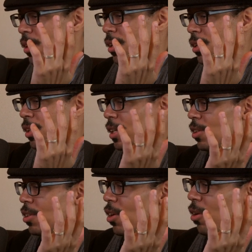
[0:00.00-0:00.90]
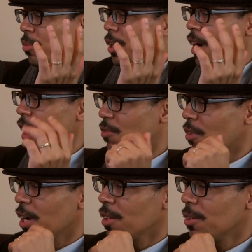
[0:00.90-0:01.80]
think to call me
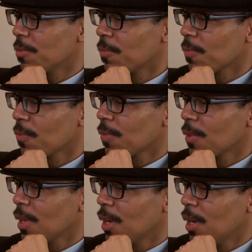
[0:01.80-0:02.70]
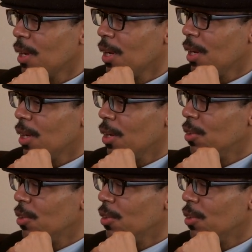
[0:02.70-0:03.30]
Godfather. You